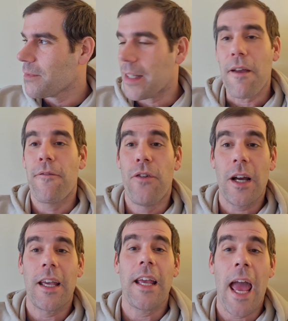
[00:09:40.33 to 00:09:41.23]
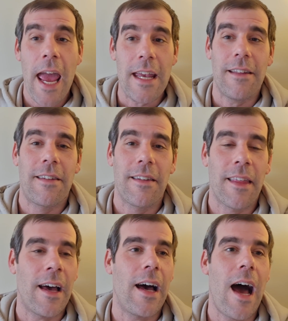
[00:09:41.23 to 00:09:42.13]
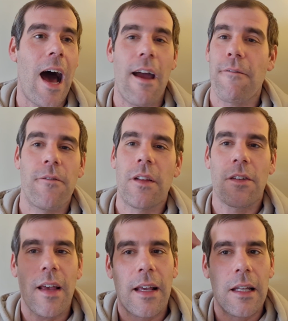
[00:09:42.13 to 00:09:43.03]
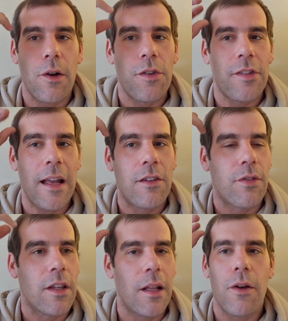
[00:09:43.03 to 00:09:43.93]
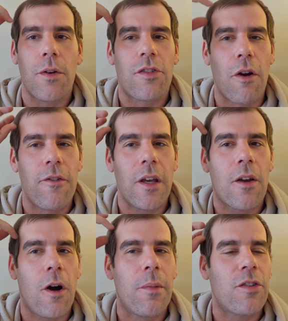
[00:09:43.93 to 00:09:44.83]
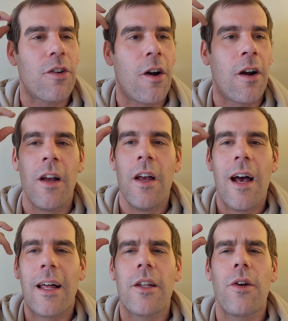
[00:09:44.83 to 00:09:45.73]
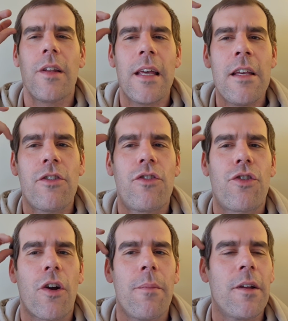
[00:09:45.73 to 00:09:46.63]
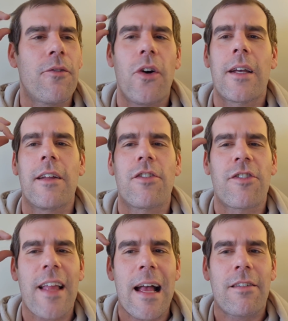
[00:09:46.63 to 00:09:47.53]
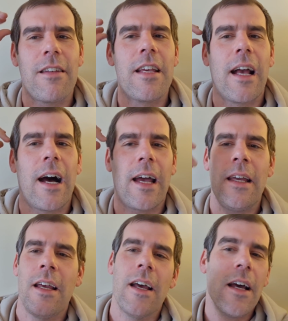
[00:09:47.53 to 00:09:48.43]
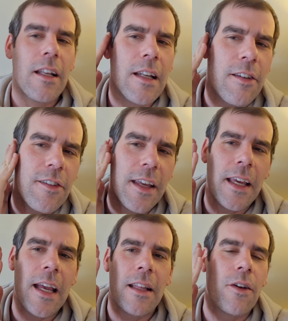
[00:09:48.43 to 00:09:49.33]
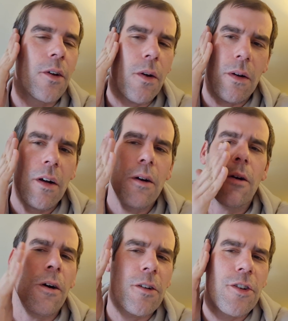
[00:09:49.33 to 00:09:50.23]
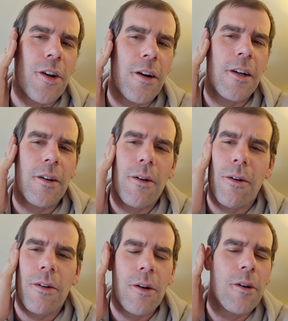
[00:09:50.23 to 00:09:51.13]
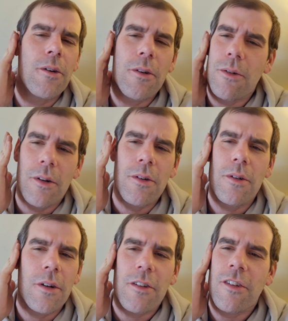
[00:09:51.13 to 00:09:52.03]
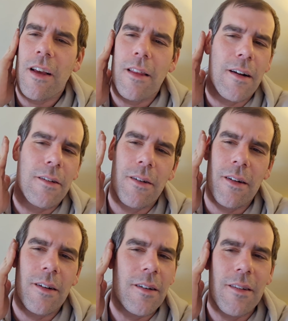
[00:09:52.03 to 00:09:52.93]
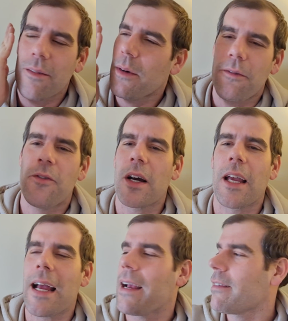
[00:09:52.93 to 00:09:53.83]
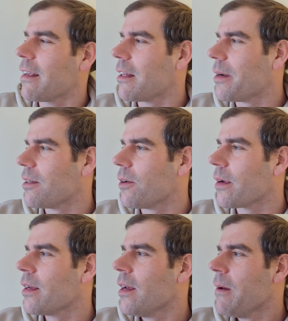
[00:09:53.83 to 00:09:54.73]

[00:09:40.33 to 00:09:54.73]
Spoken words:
I fucking hate that there's like a little censor and a little Soviet commissar, a little East German fucking Stasi guy listening in, going, Oh, Charlie, no, do not say that on... What fucking accent am I doing?